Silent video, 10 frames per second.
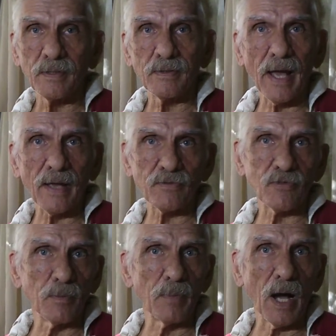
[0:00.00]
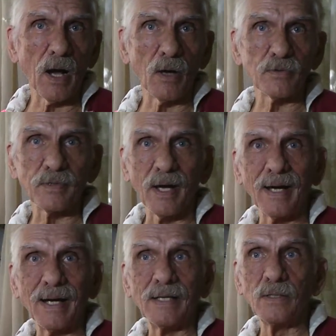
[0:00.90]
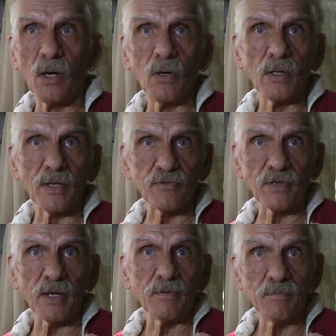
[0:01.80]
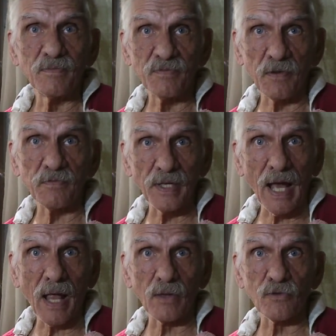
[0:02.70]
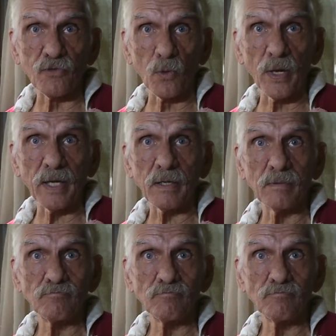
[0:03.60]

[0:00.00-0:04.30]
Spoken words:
That's about, let's see, $50 a week,